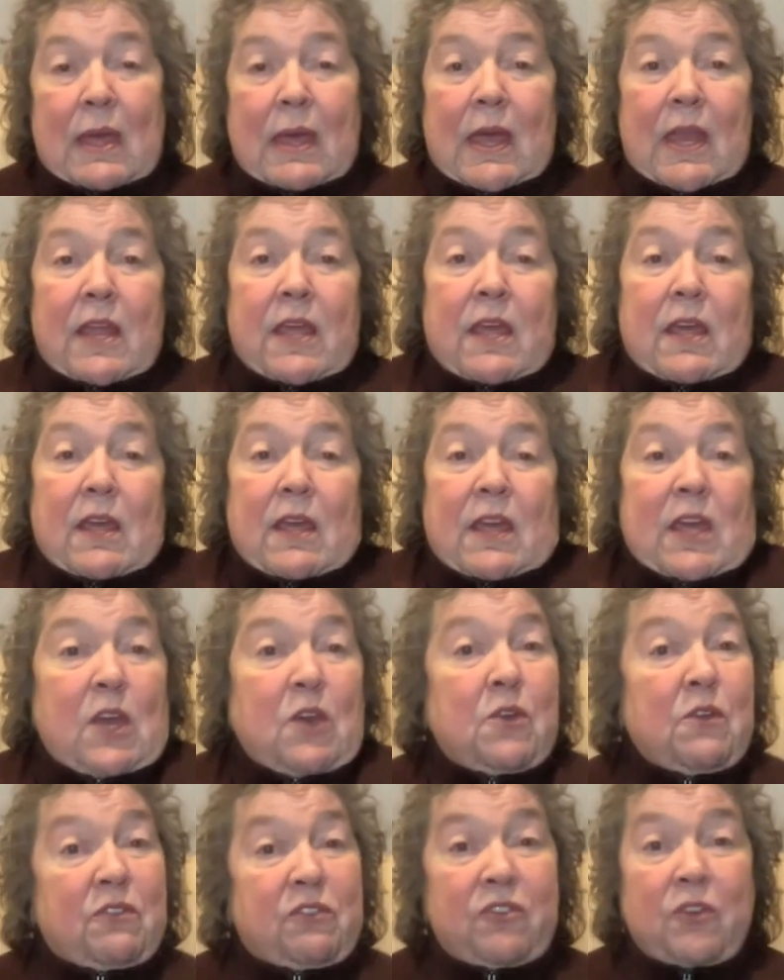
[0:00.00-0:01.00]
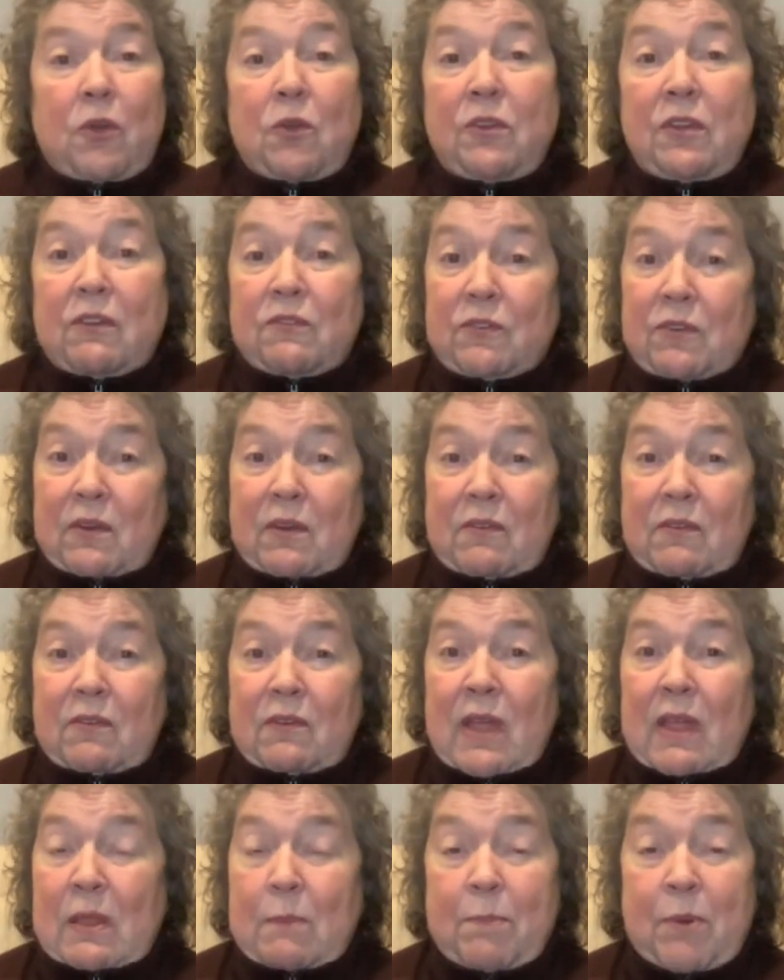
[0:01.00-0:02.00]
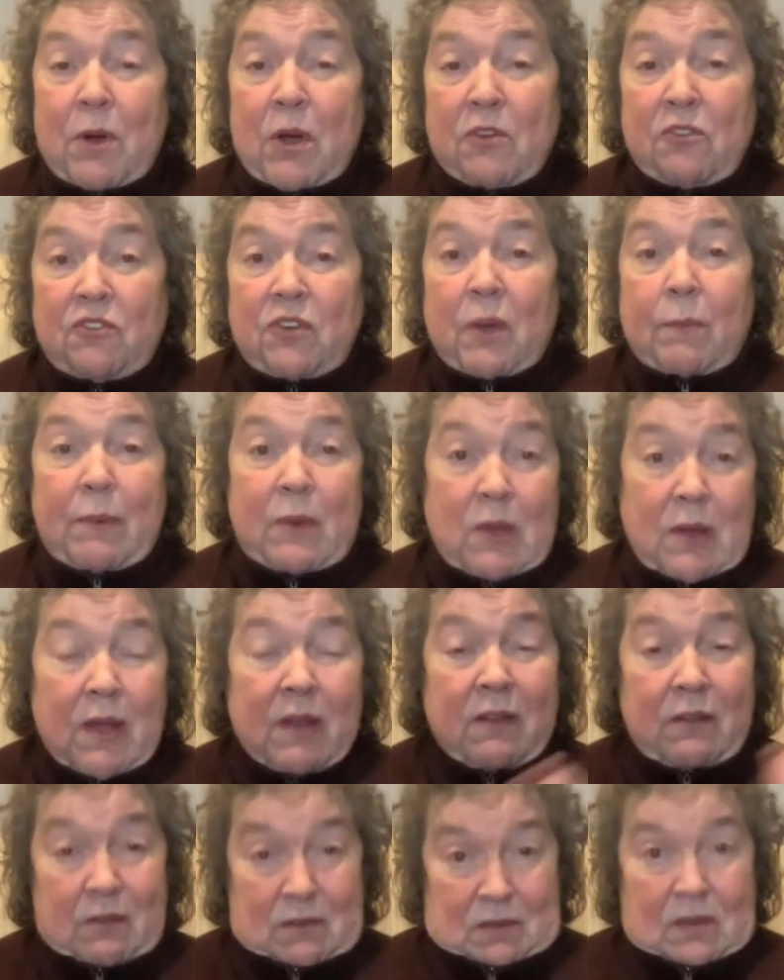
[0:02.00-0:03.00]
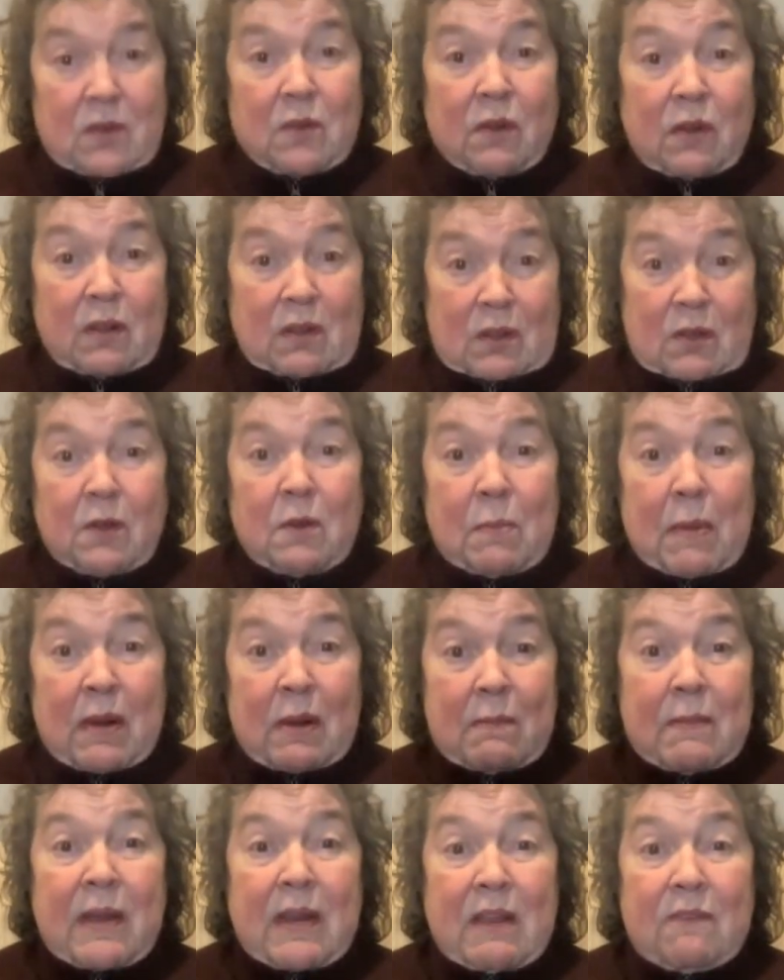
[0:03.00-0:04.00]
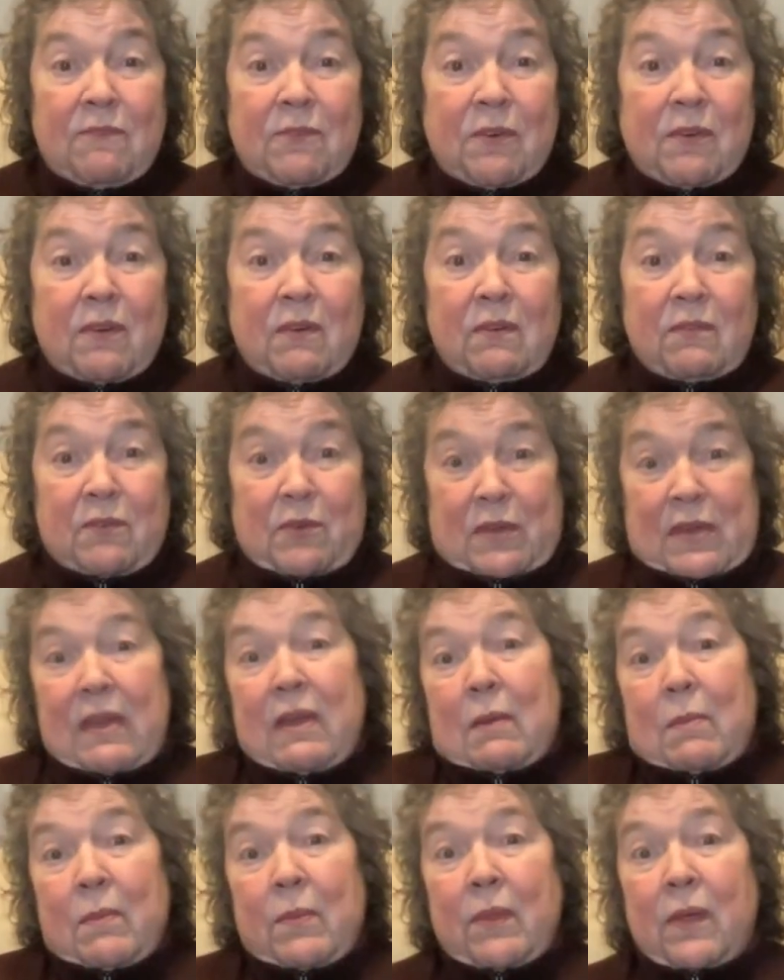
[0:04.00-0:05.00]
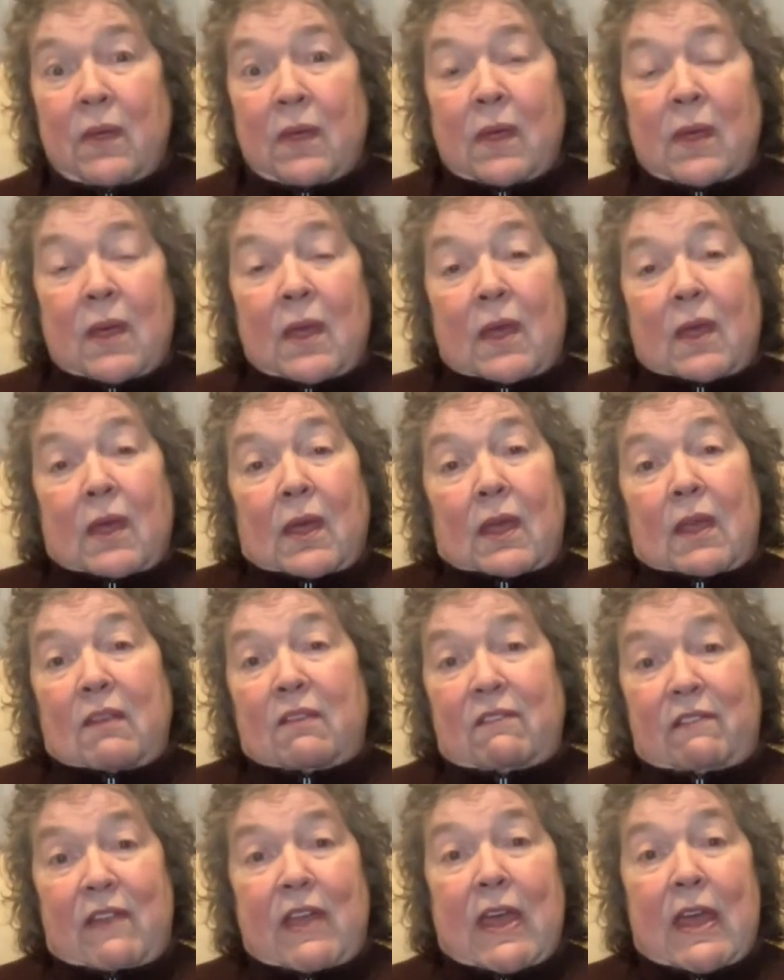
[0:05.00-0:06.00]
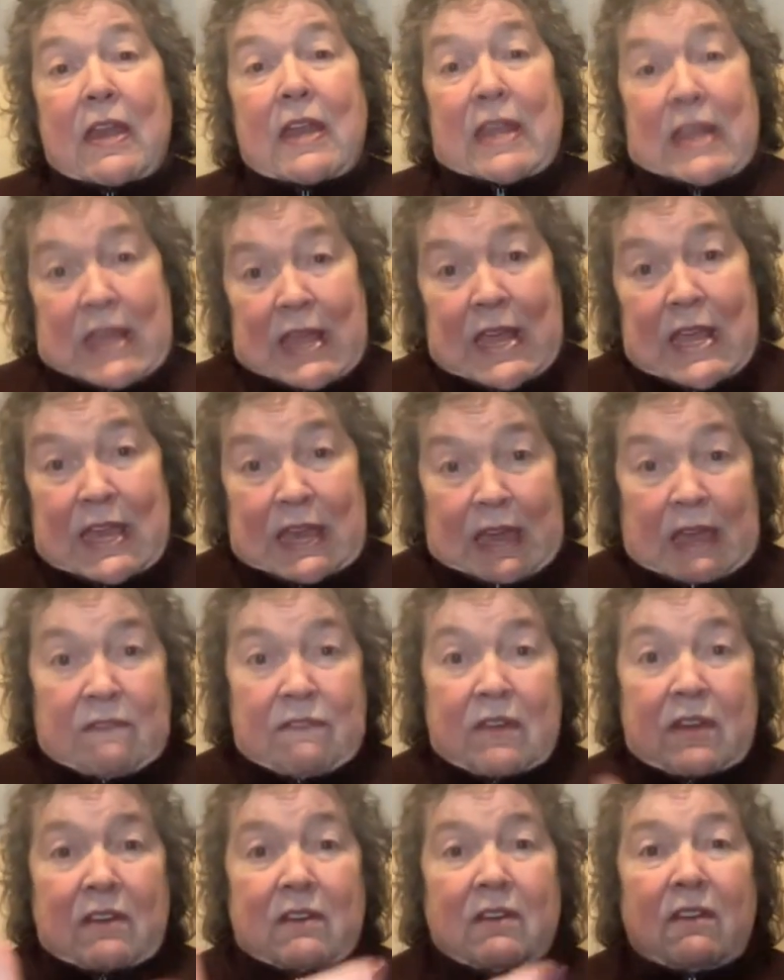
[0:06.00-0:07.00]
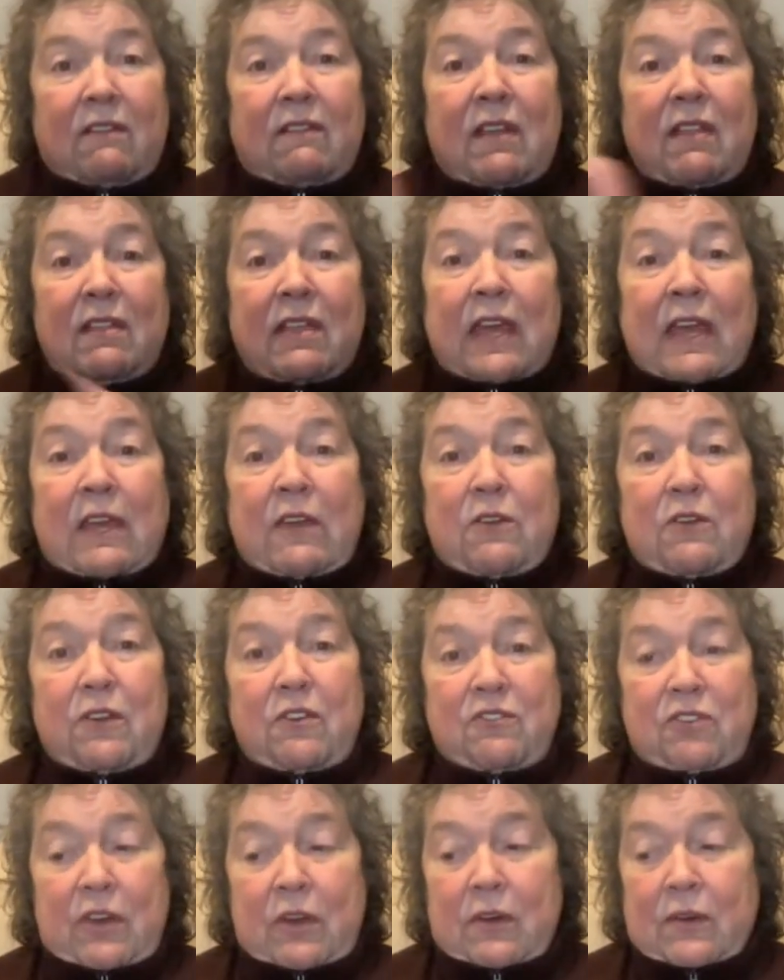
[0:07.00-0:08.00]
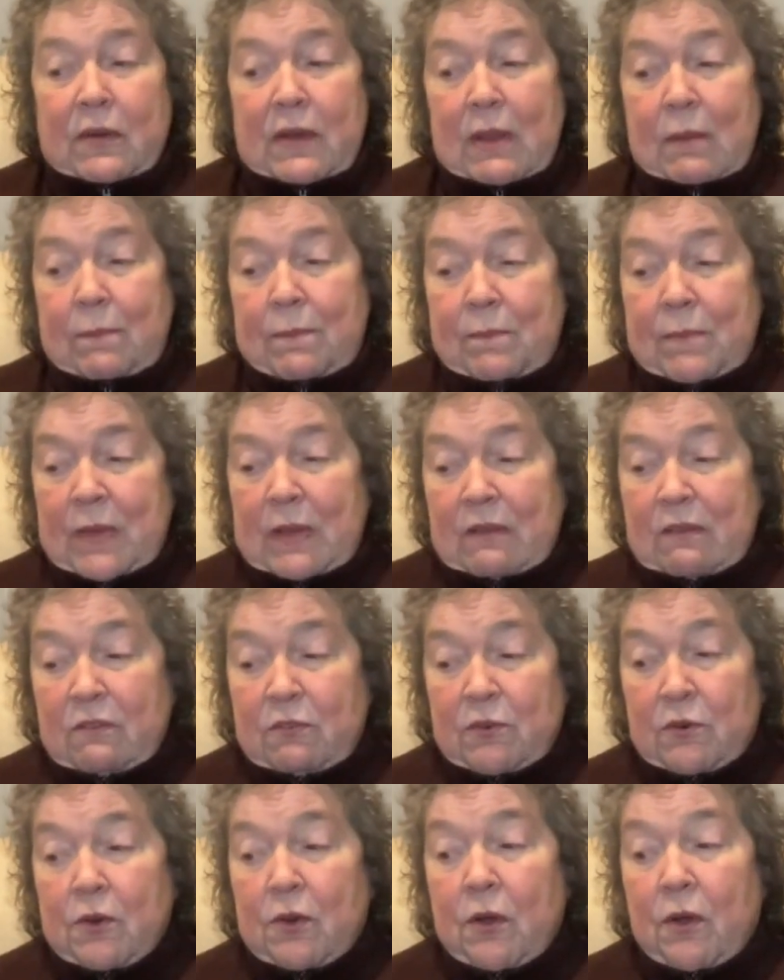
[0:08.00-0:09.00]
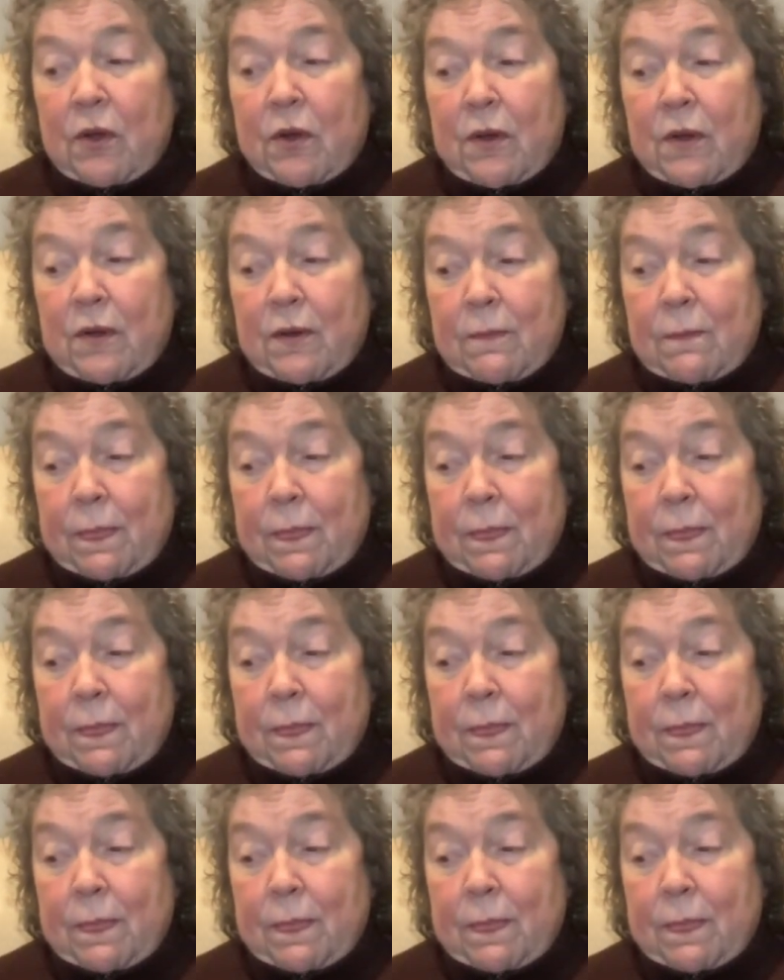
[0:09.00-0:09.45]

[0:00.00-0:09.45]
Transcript: And he, he could have sold it for, at the pawn shop and got, you know, a good amount of money for, for him. Instead, he gave it to say thank you to charity because of her heart.